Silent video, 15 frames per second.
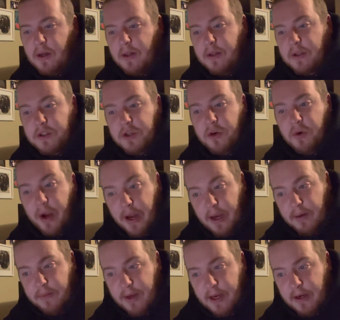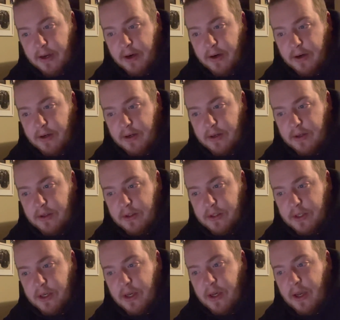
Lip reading: that show anime characters